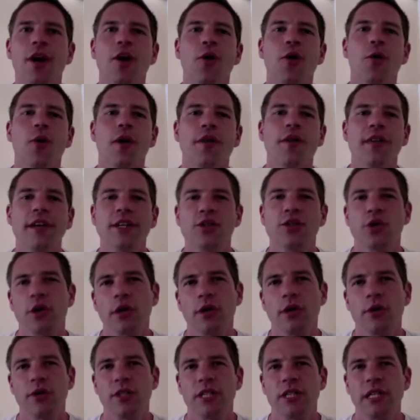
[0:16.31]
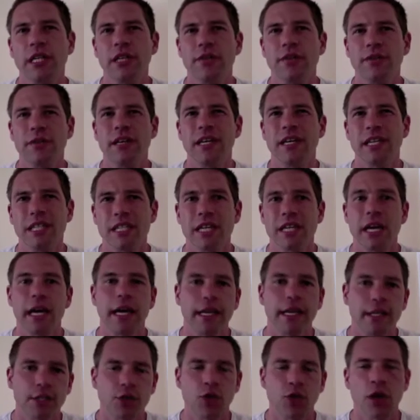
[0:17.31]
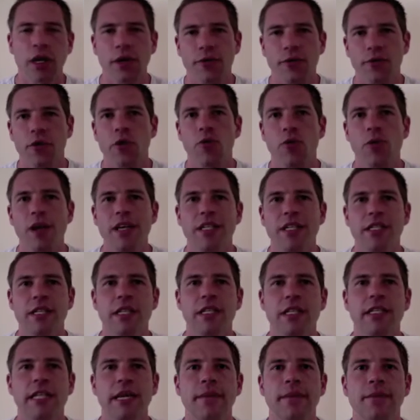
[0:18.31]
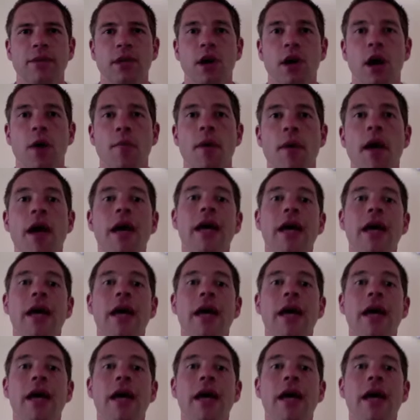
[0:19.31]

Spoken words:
when they're trying to achieve this and train for a race at the same time.